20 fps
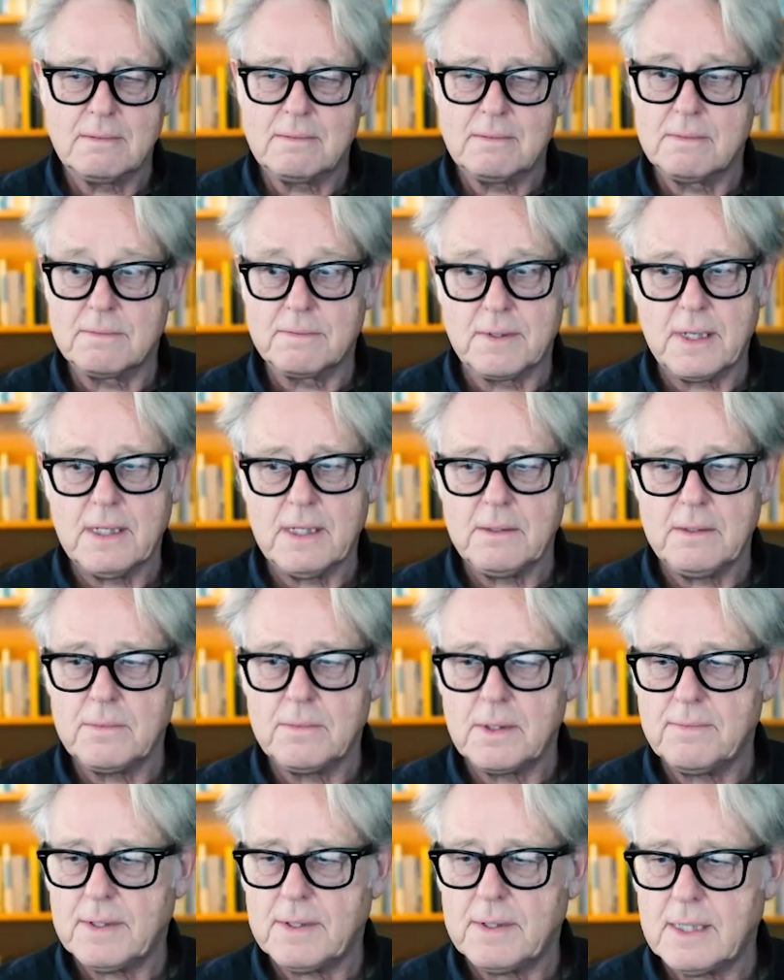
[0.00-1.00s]
rain
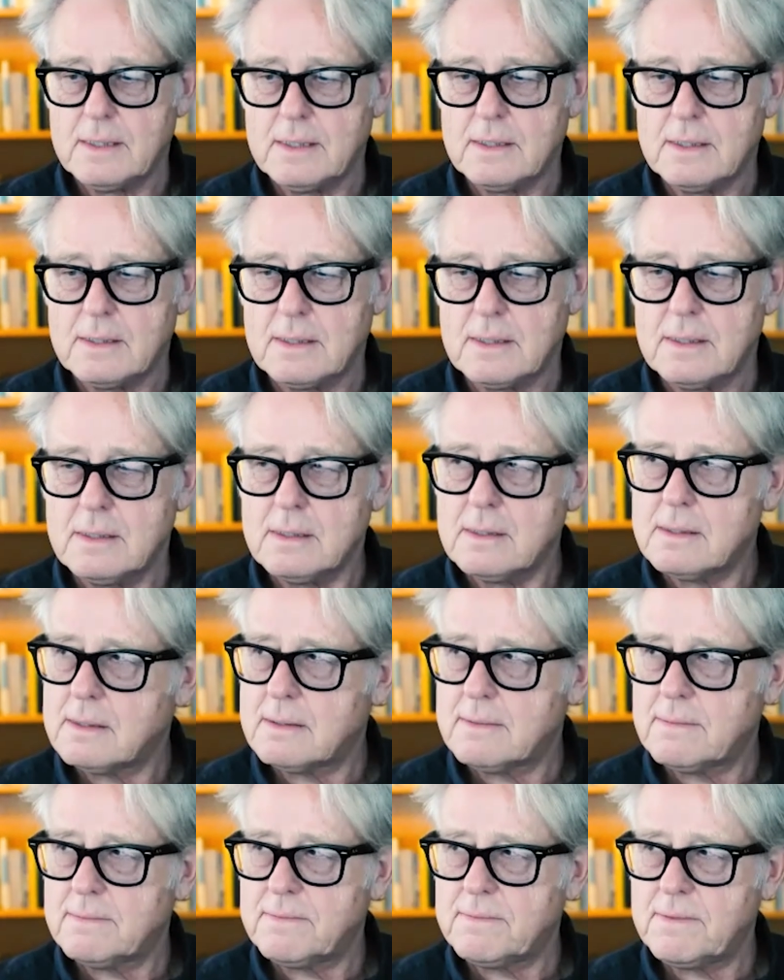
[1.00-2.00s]
we've had
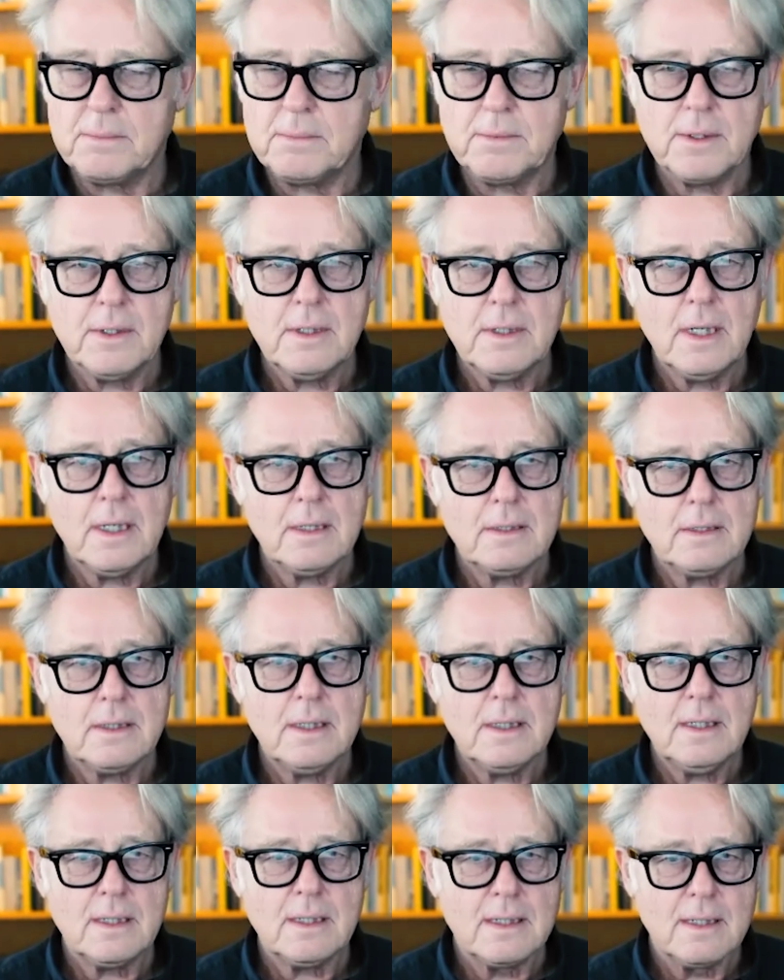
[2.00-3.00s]
since February, I
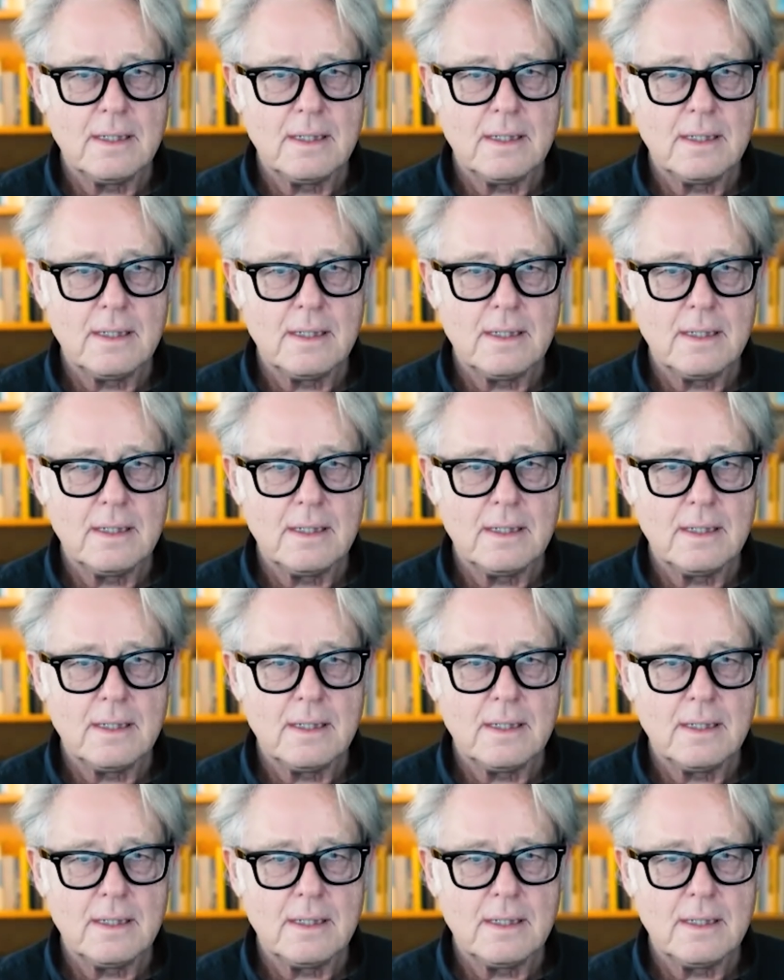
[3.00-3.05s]
think.